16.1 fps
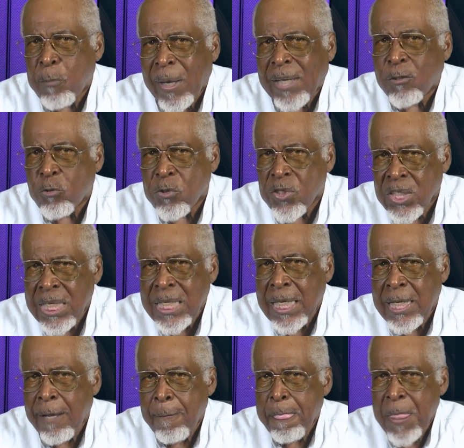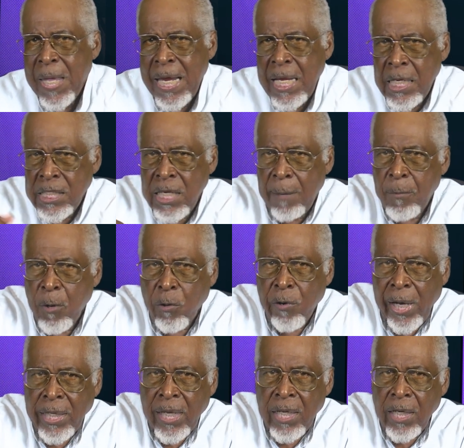to see in a
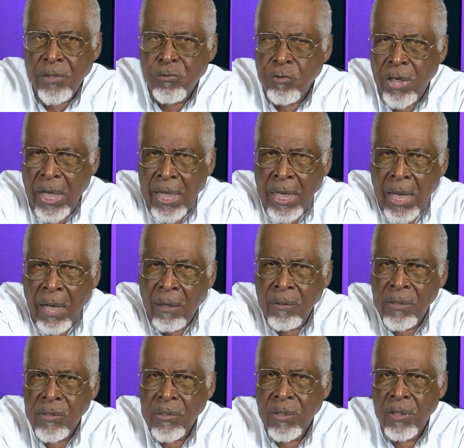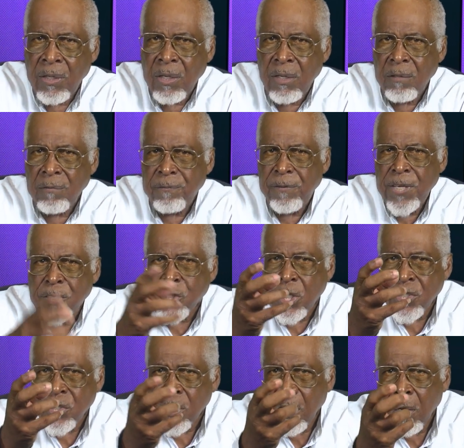democratic country like ours.
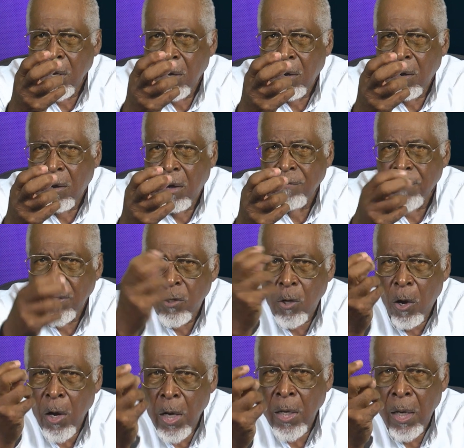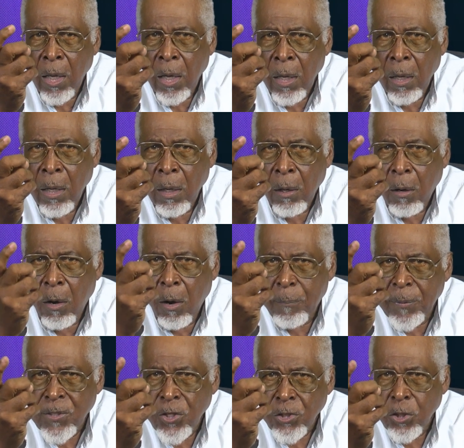Features of a loyal
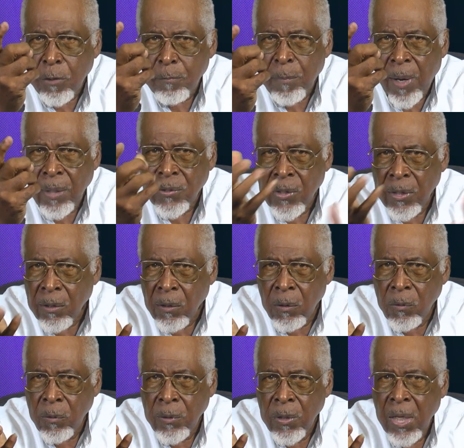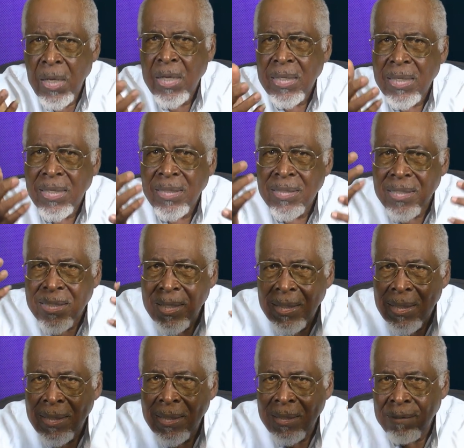opposition party include
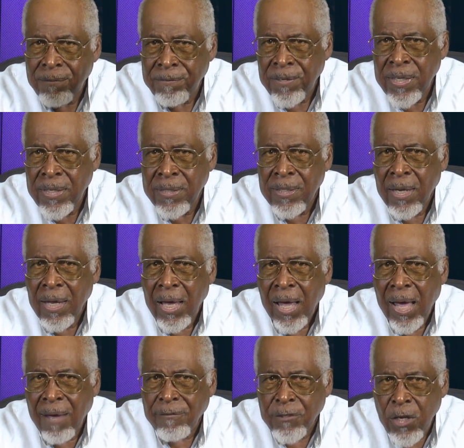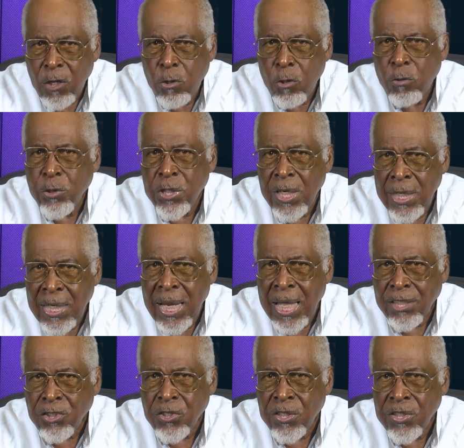conceding defeat after losing
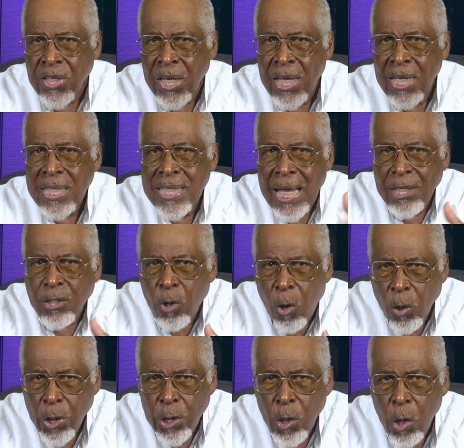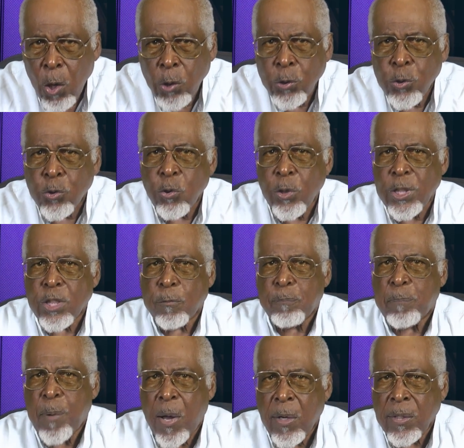elections, yet holding on to its
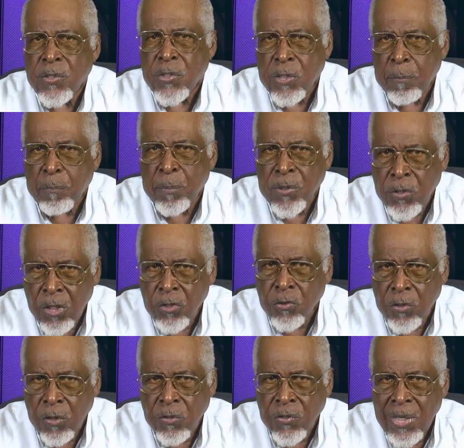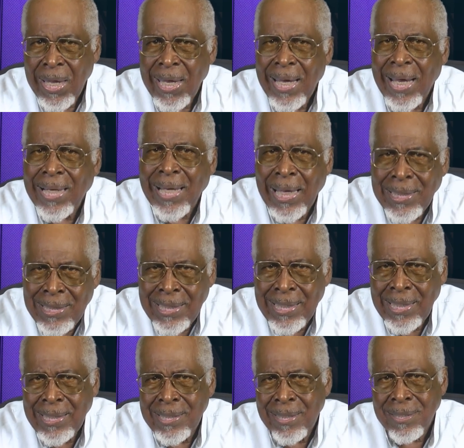policy positions and
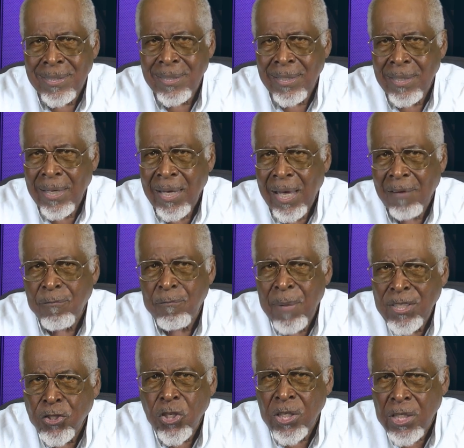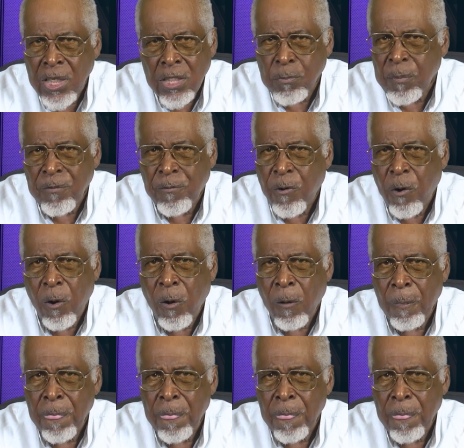ideals. I've mentioned this before